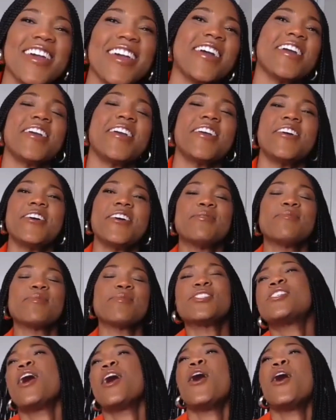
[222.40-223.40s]
I get
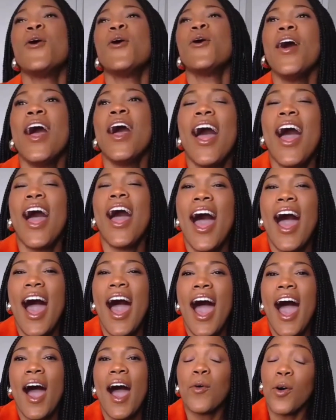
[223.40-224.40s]
here?
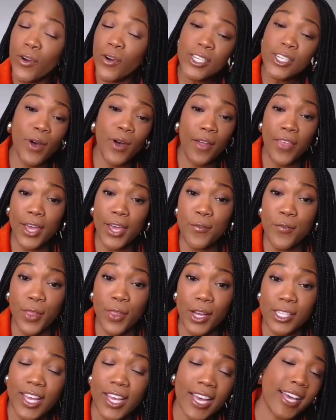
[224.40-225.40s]
Well, first of all, thank you
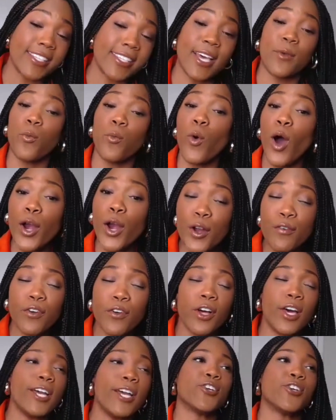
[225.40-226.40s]
for the, like I said,
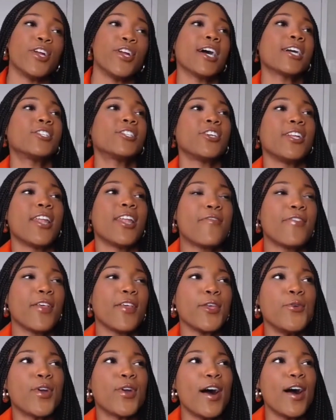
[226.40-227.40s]
wonderful introduction. I
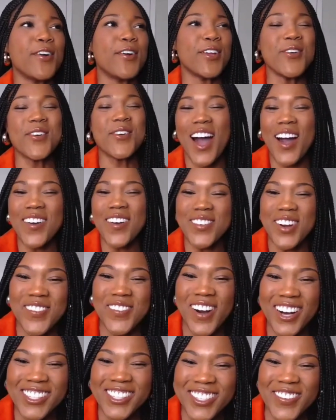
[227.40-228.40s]
feel like you
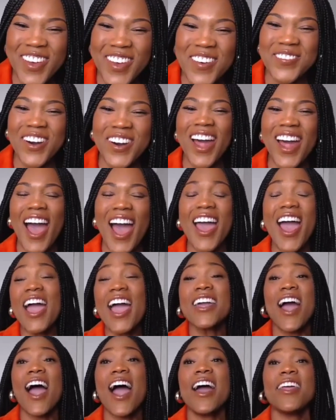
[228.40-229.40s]
cover most of it, but
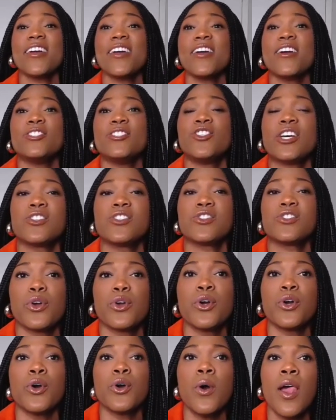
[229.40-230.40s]
I got here just
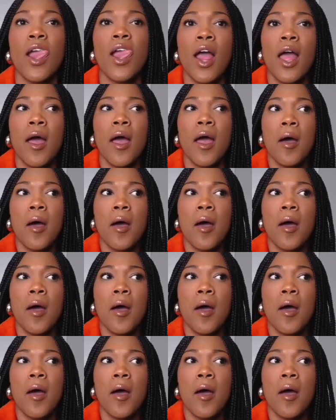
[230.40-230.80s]
through